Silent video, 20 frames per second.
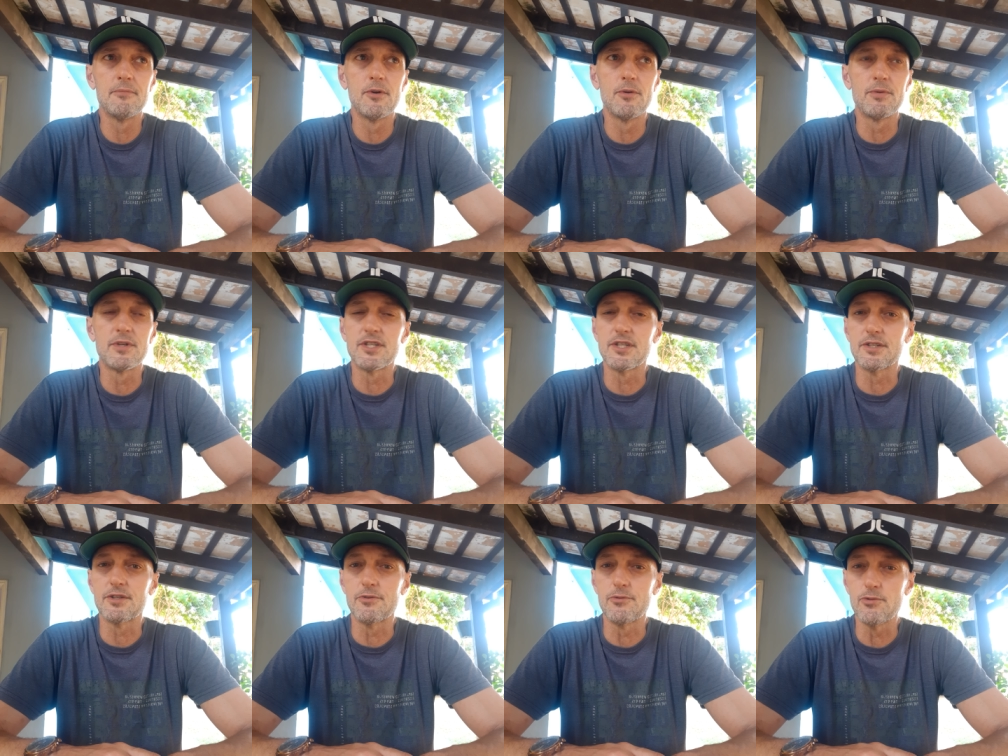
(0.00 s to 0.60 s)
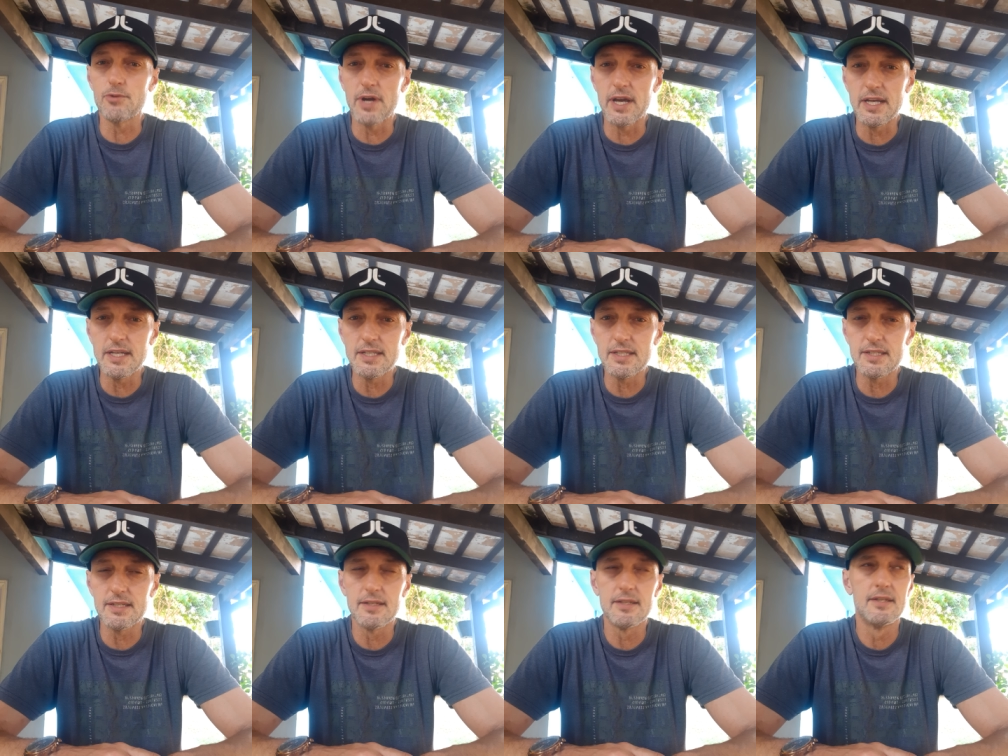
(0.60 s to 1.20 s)
which is
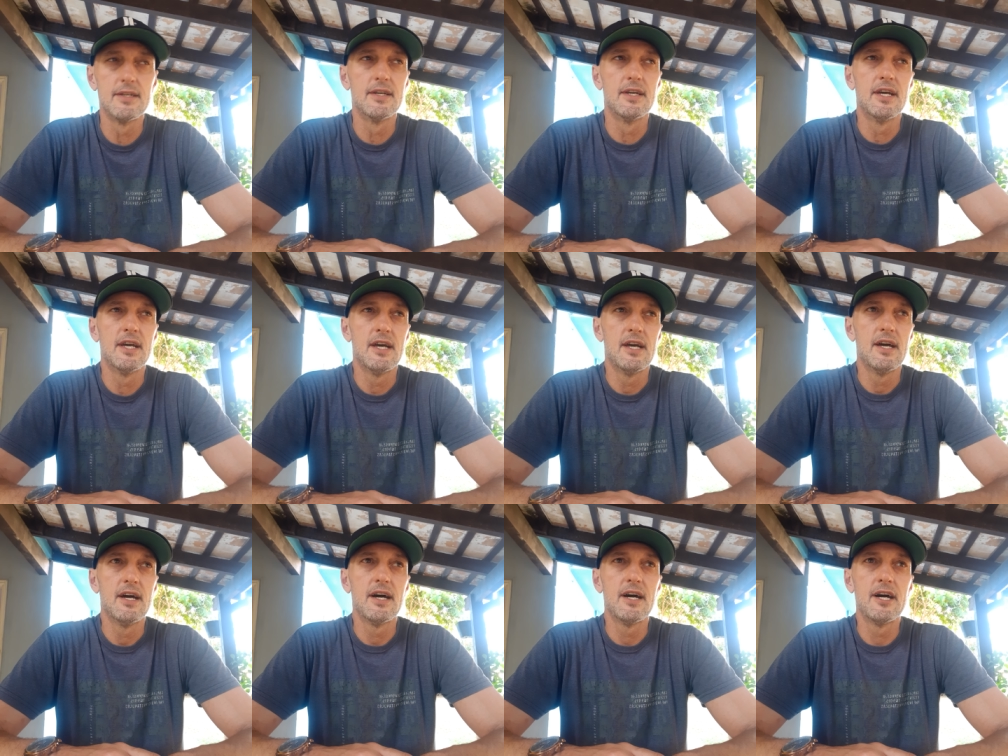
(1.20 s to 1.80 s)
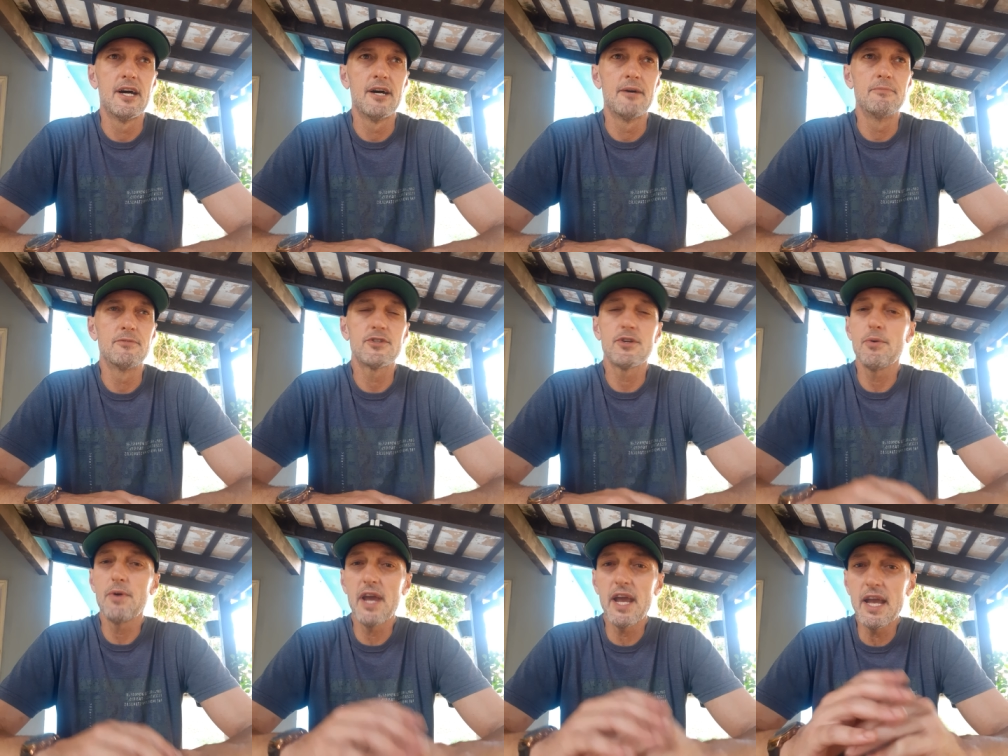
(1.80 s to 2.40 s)
great.
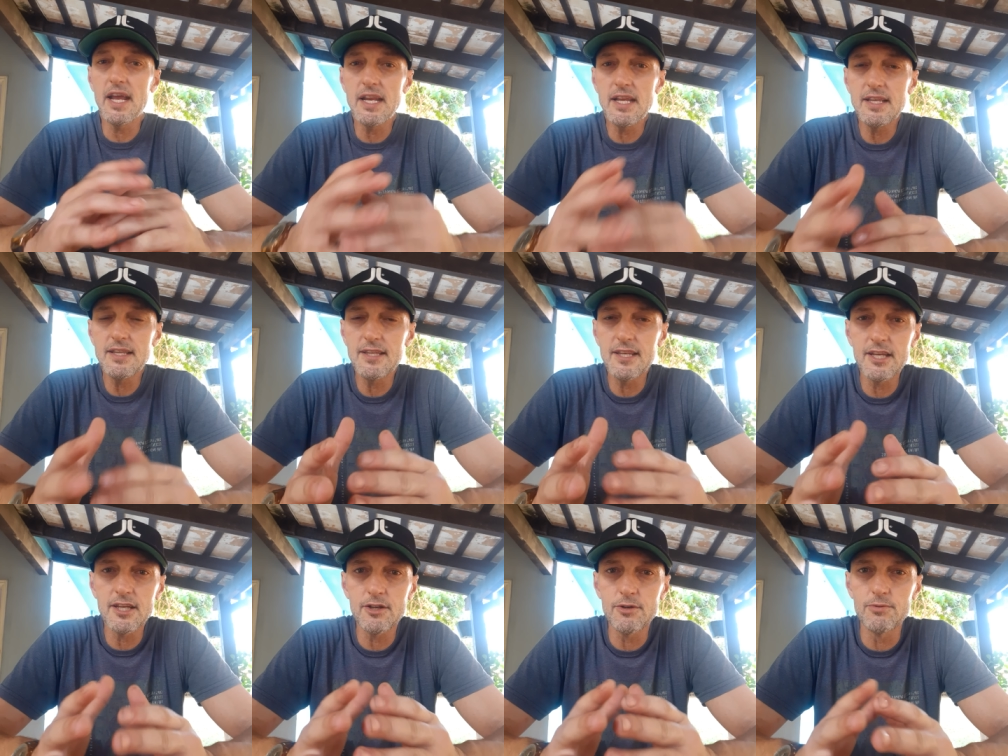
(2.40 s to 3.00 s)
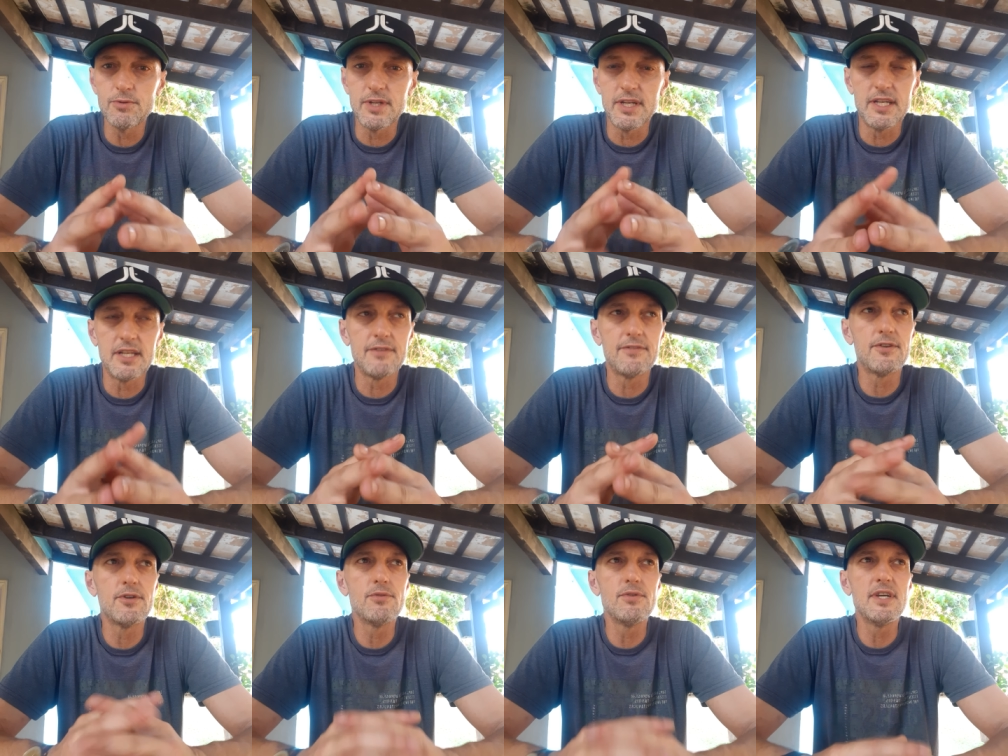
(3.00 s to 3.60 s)
So anything you need,
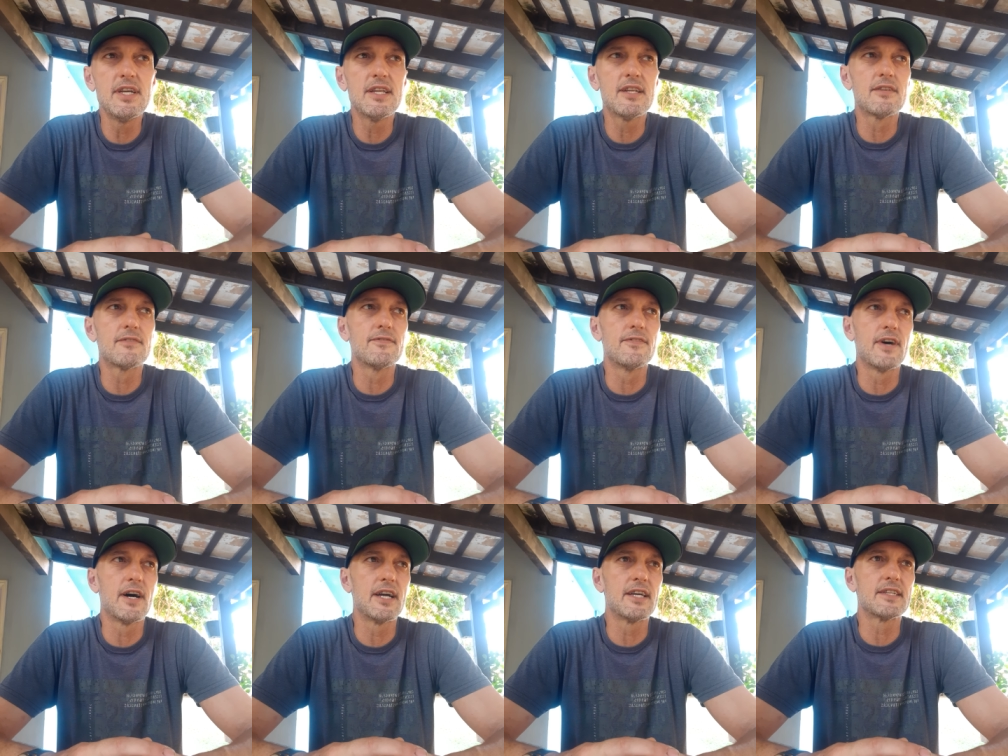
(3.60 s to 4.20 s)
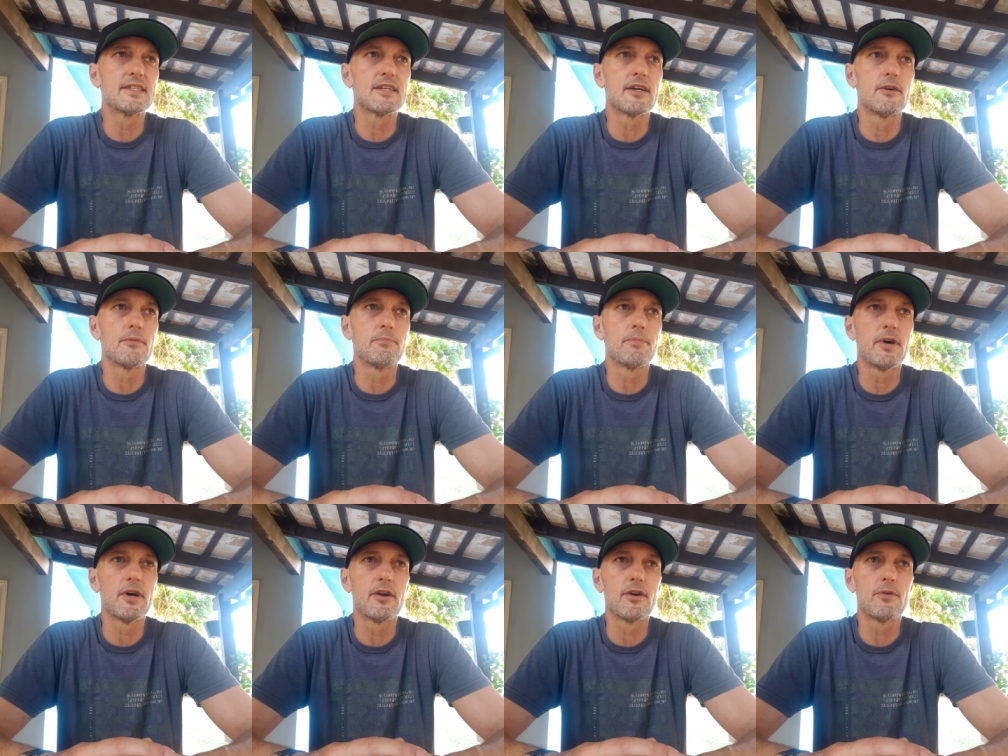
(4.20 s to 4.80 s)
if you need advice
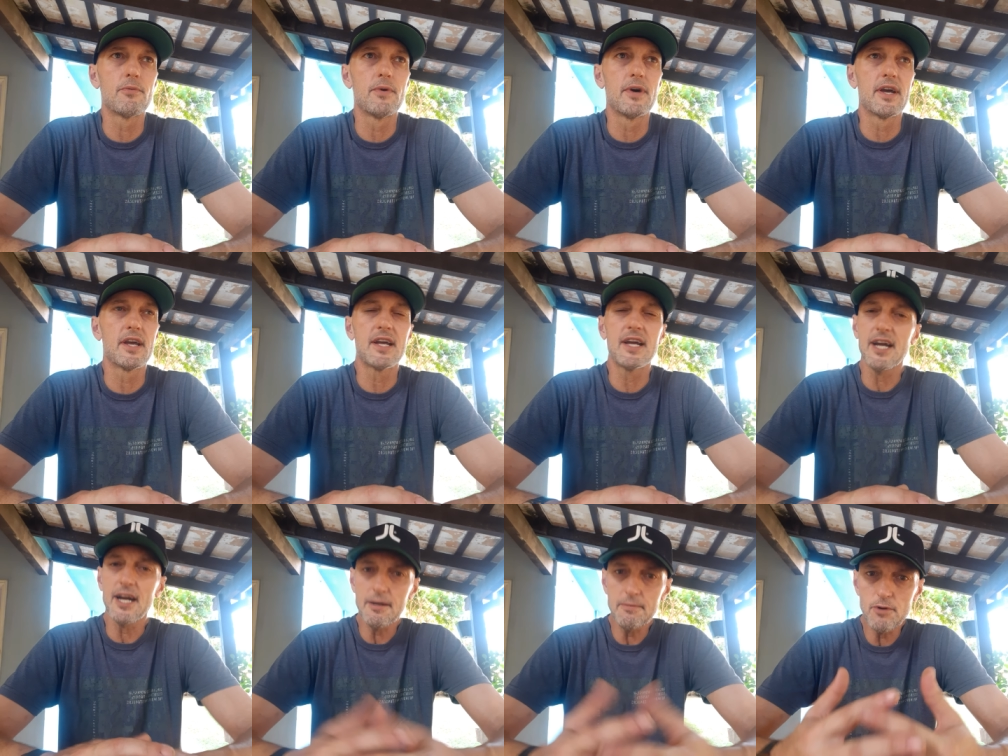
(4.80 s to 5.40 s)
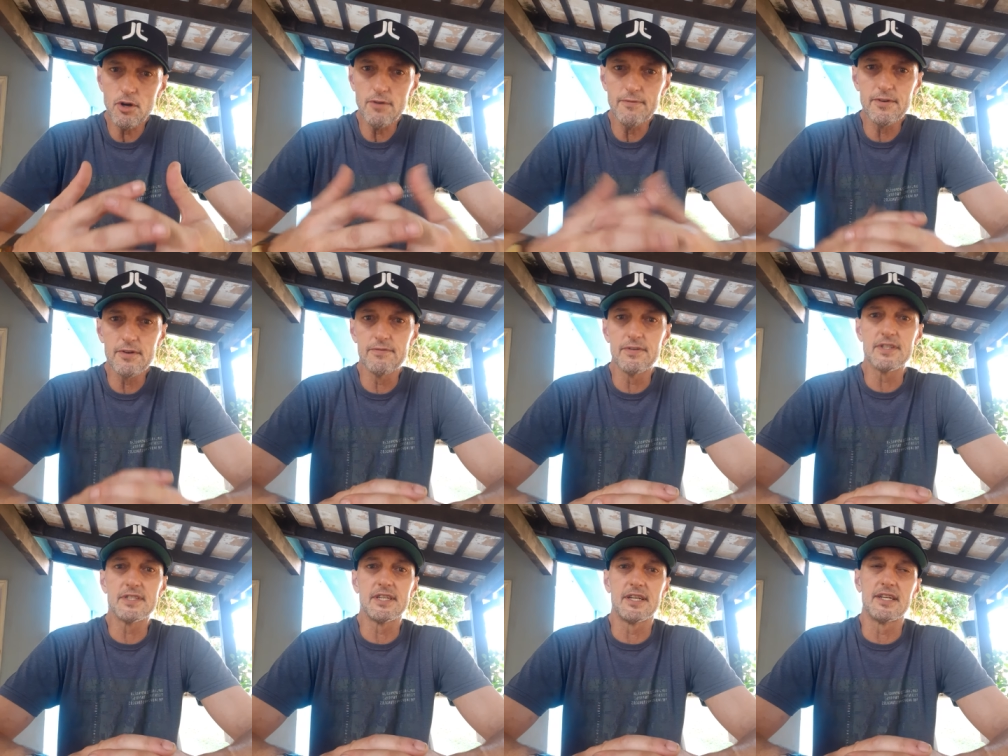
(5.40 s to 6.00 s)
on Paraguay, come over,
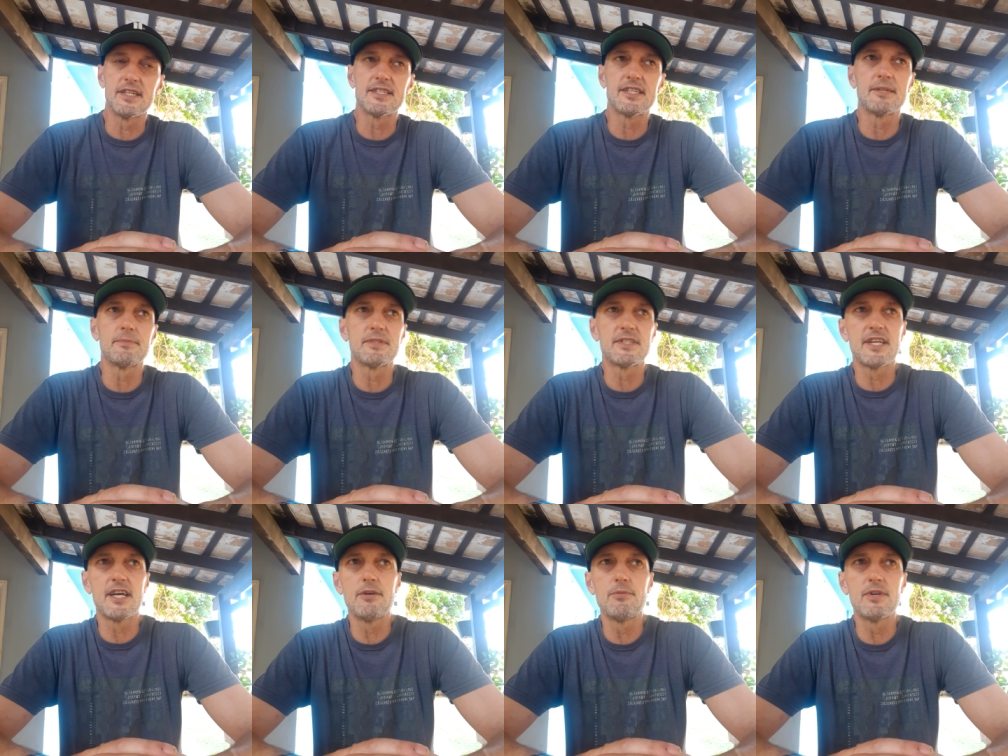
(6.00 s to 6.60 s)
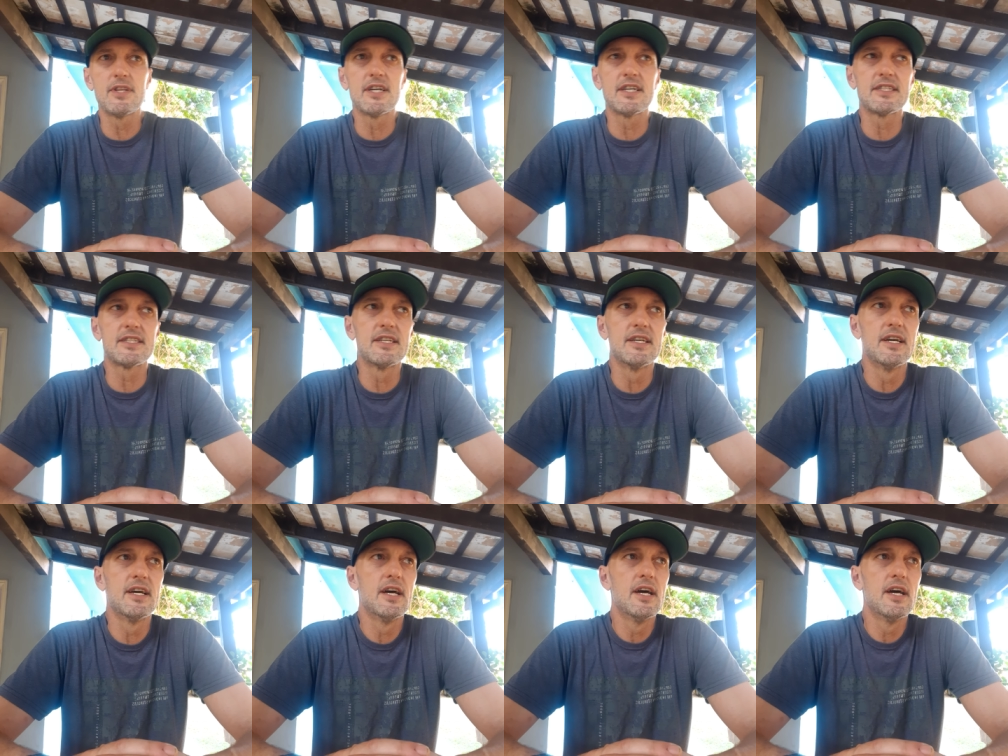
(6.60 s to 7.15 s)
visit us, come stay with us,